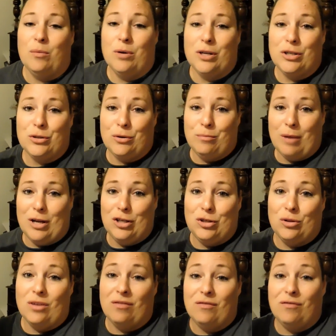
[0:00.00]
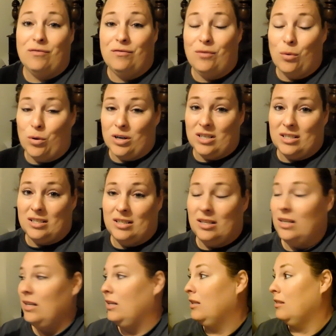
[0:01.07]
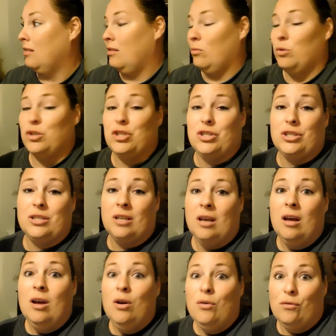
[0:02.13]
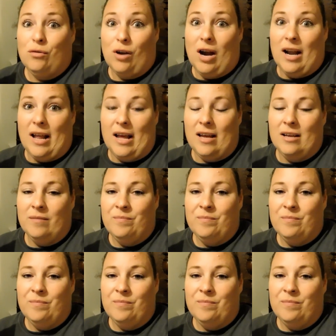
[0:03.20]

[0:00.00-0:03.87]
wanted to remind you the 14th, which is Friday,